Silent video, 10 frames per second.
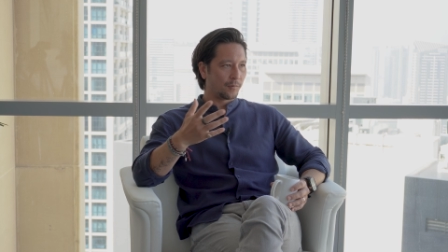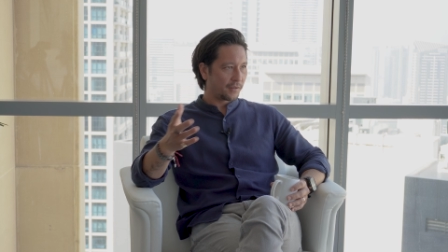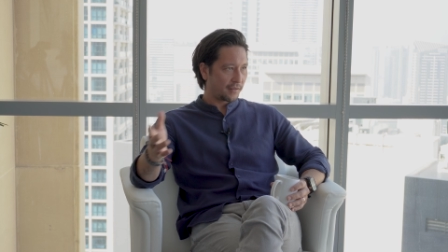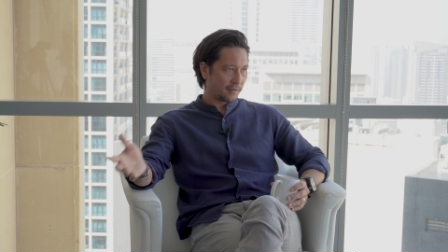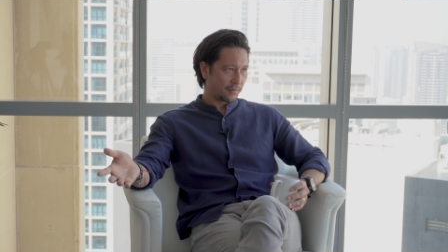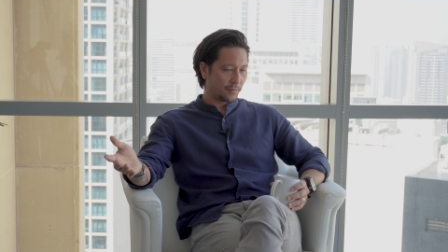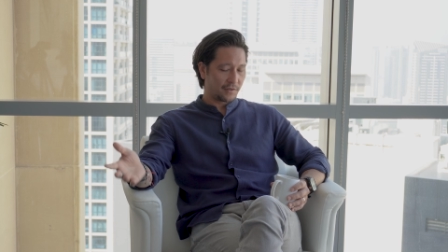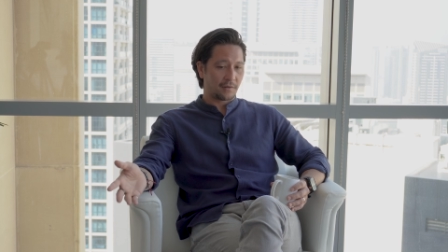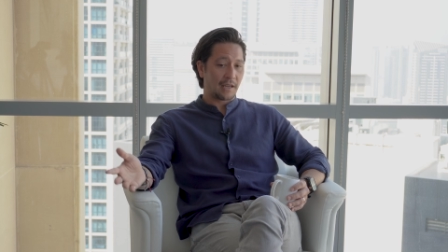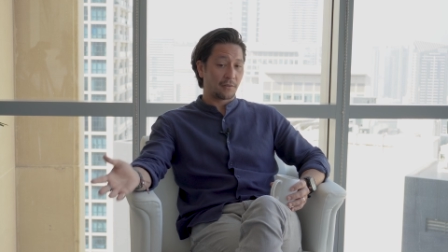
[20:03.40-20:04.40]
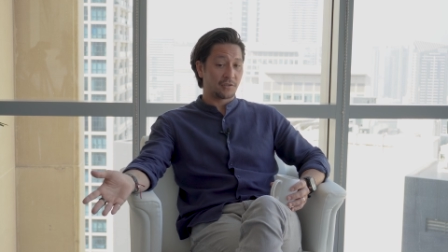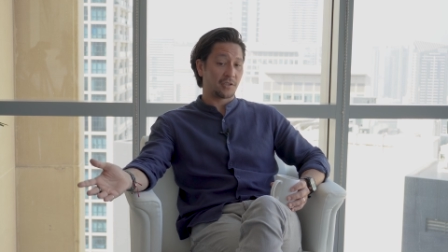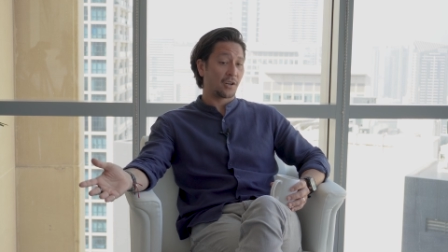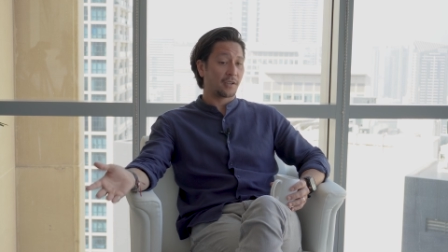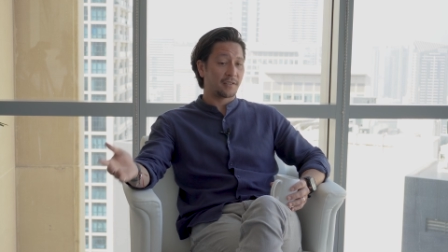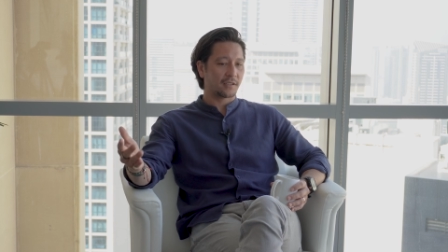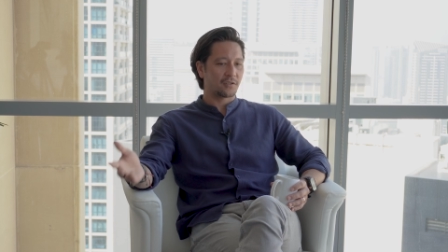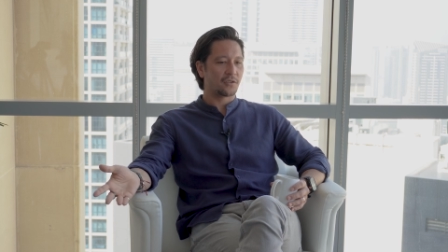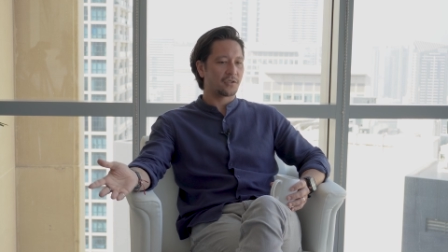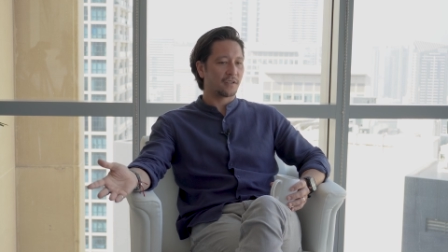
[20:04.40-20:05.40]
with with how
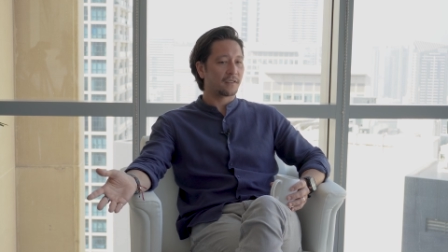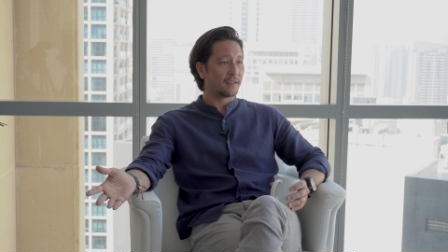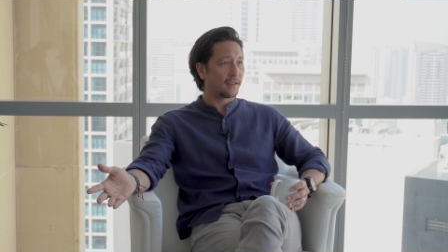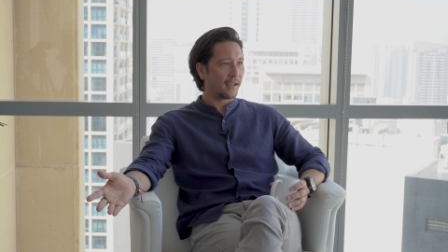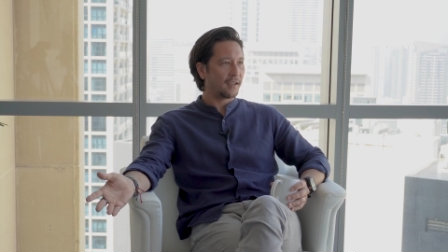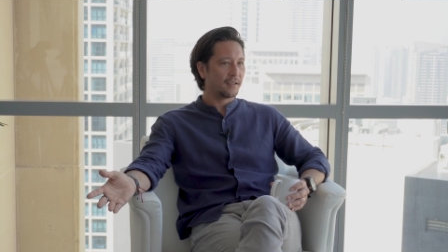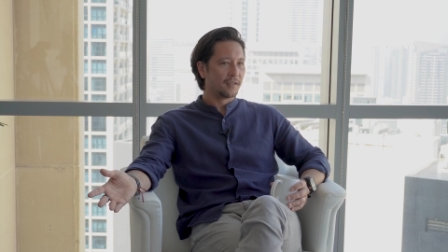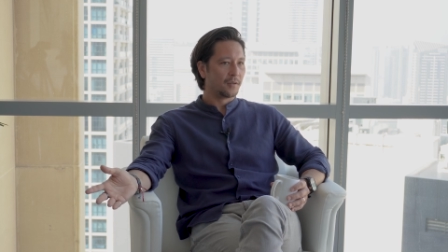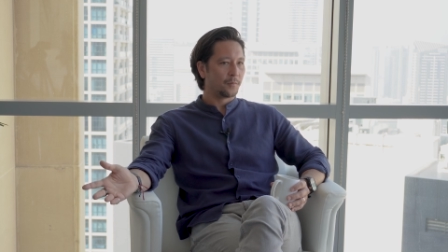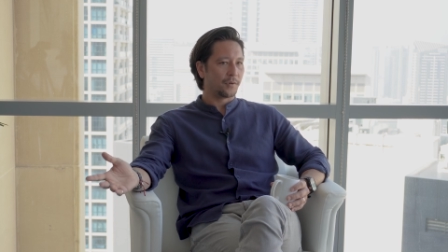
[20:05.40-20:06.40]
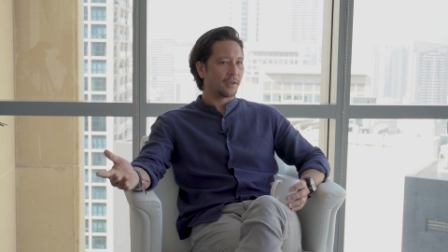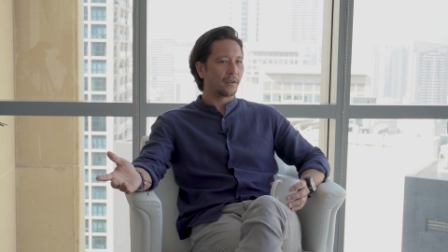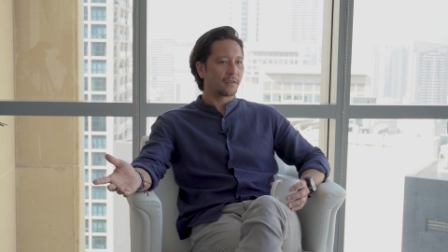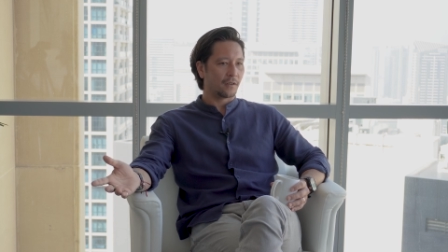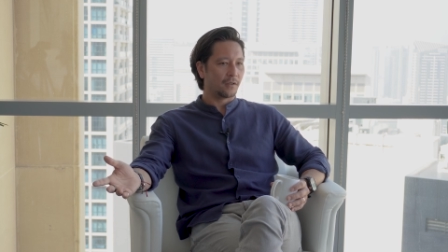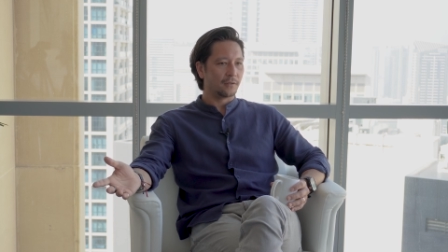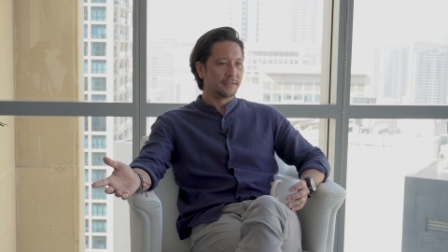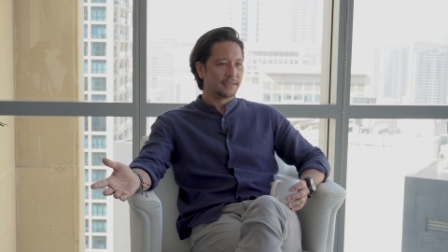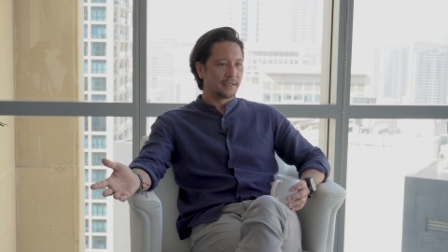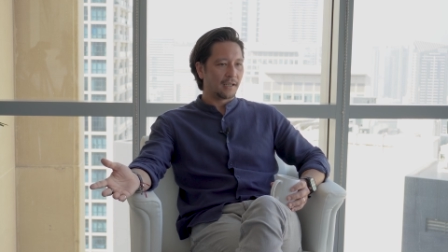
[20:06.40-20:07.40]
technology is today but also
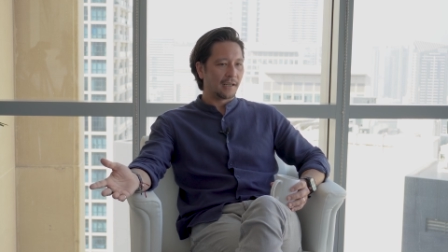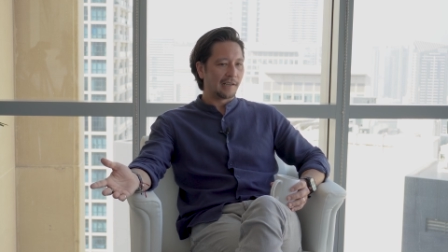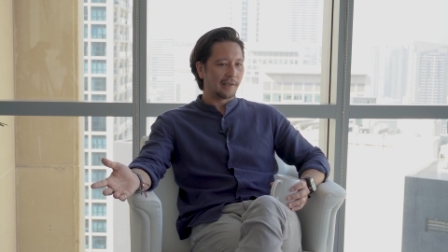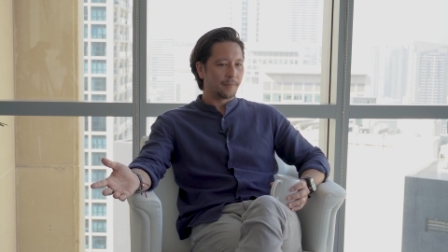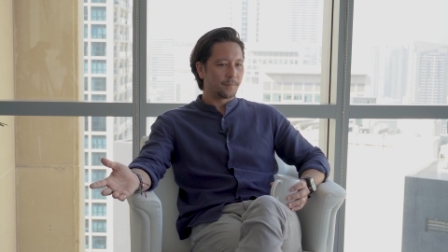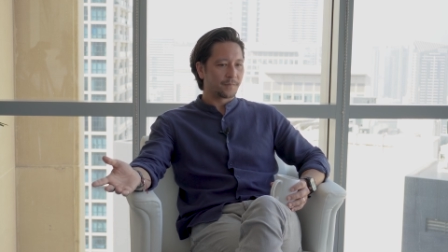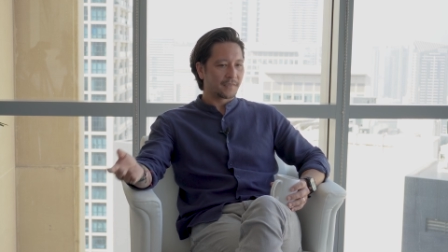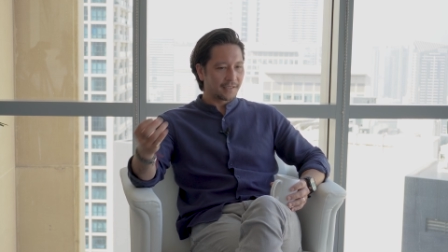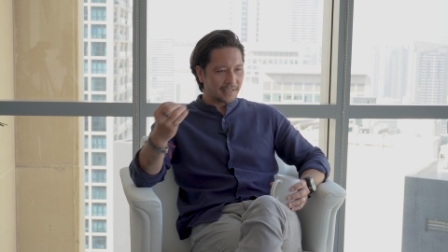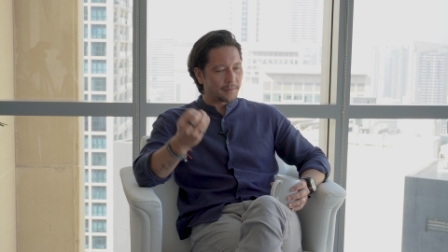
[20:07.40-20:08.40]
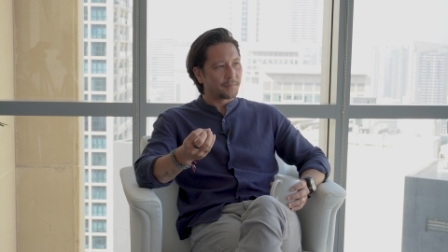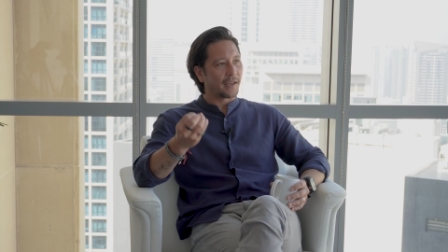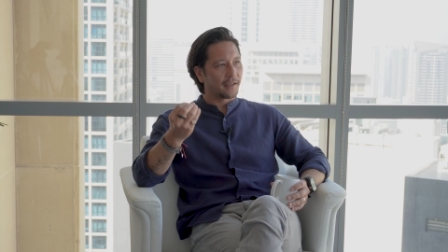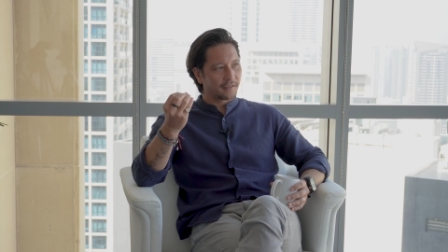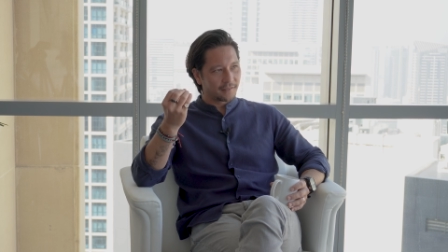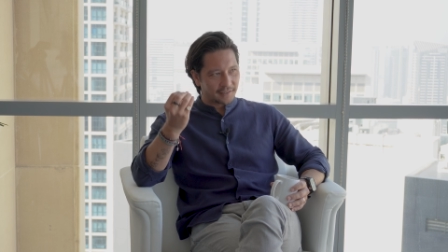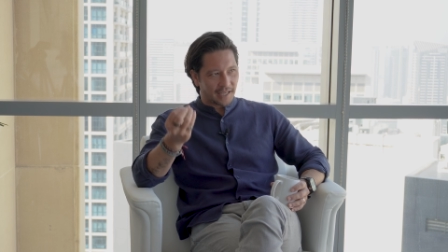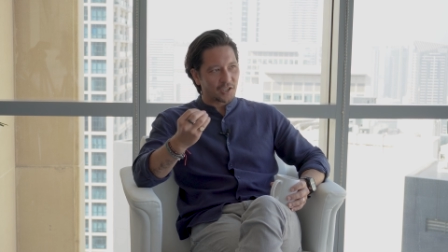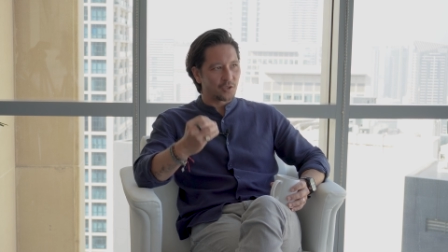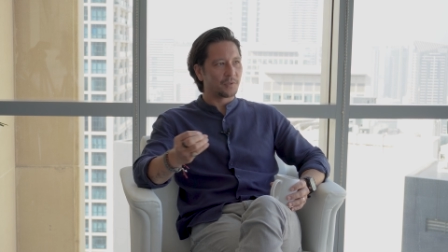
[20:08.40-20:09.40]
um, keep that,
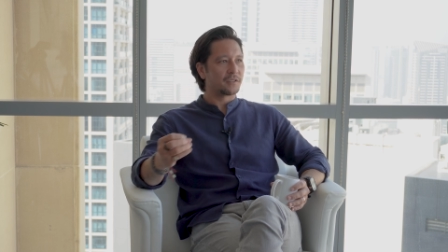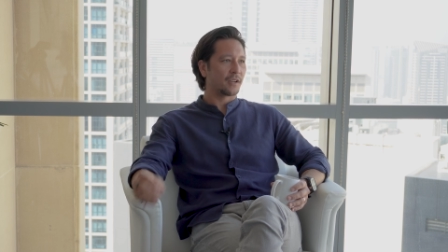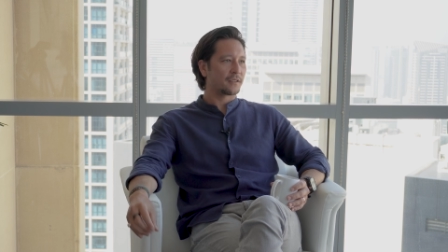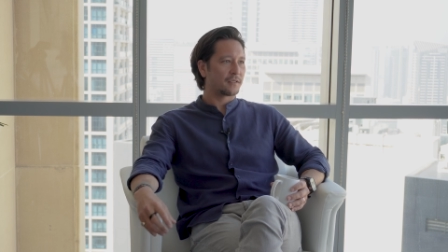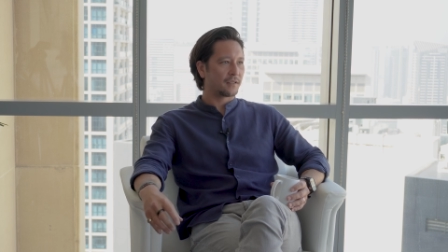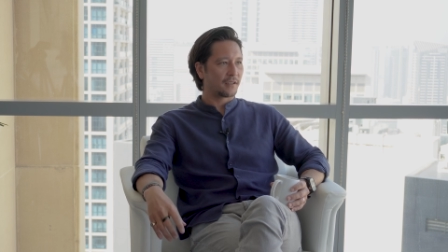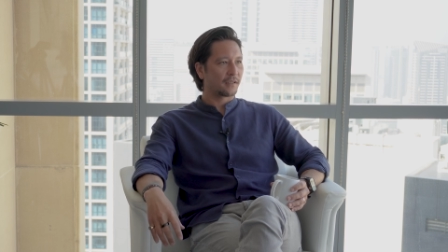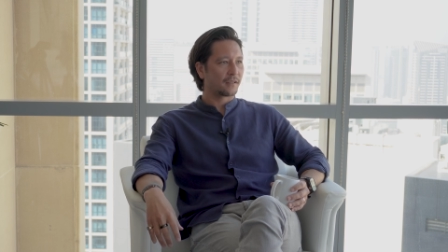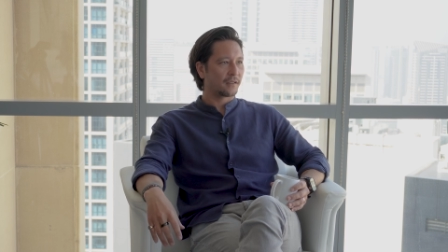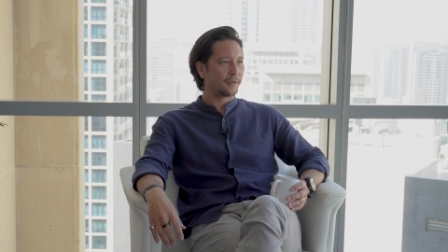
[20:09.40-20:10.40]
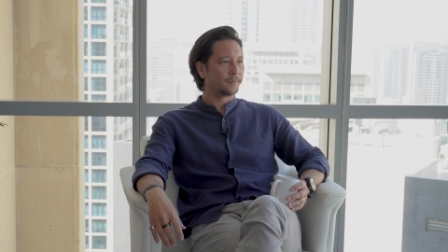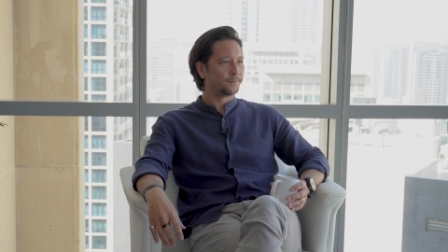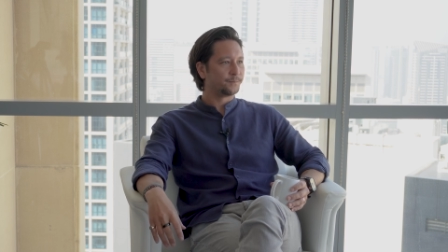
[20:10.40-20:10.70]
that human touch to things. So,